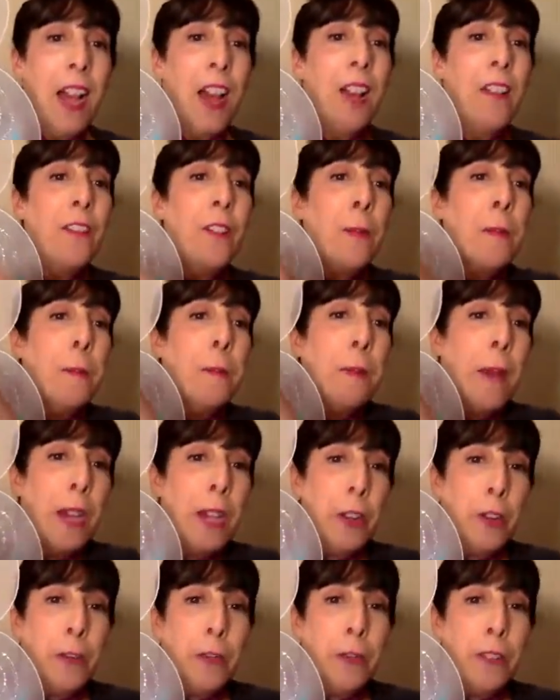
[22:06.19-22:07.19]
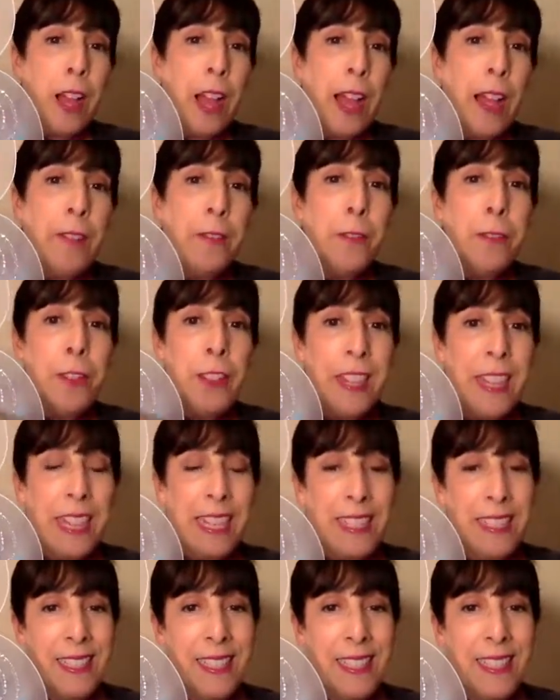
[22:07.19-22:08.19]
of a butterfly for
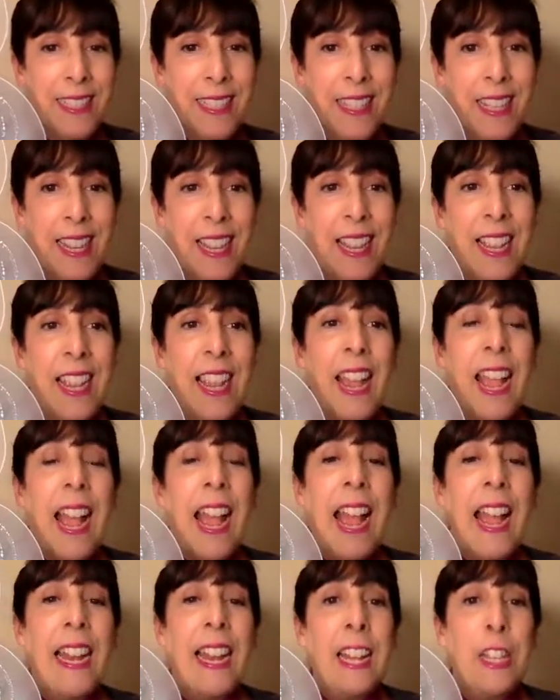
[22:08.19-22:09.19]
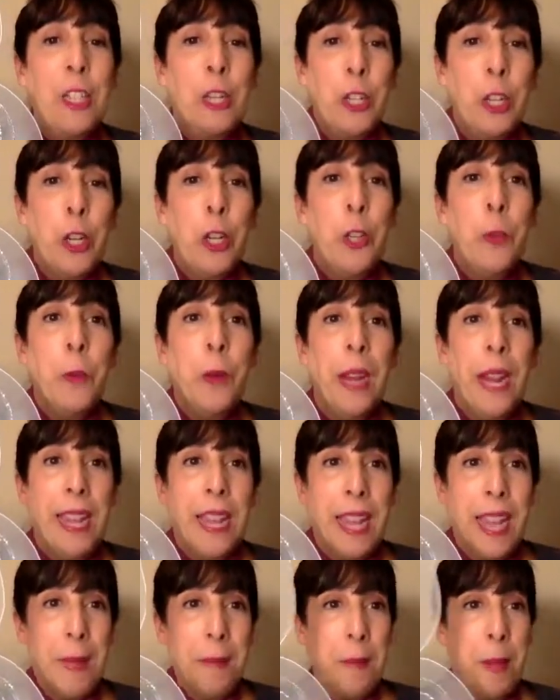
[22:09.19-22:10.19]
this? And I'll show you what I
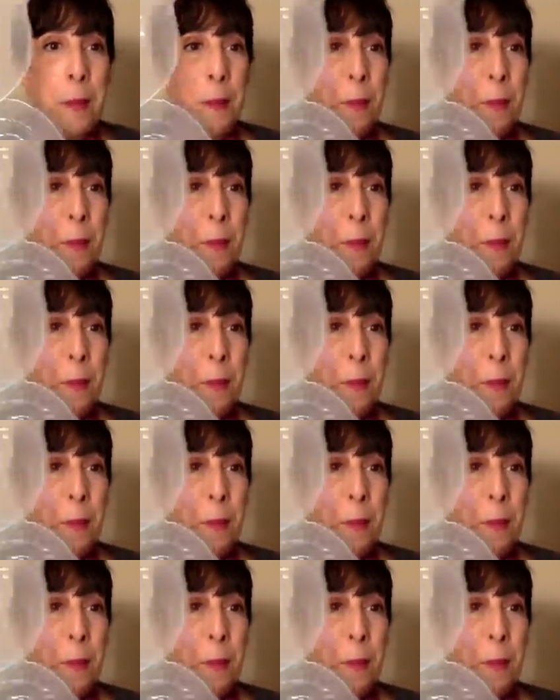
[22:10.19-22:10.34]
came up